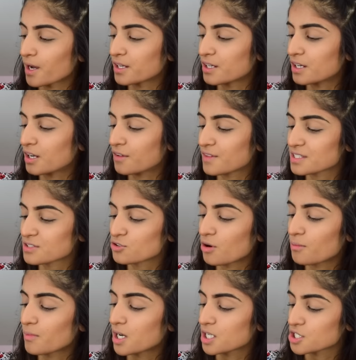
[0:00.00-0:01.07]
I don't know, there's
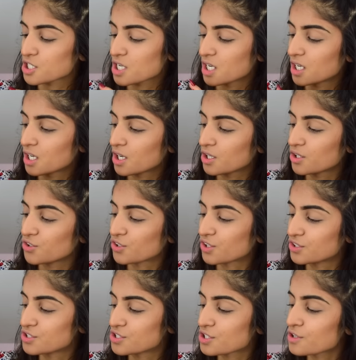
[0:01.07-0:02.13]
not much you
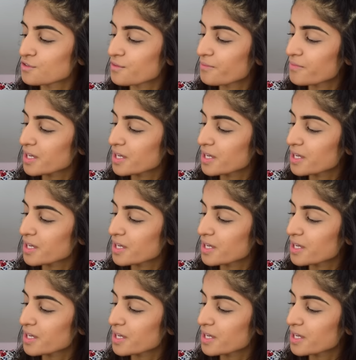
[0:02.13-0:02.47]
can do from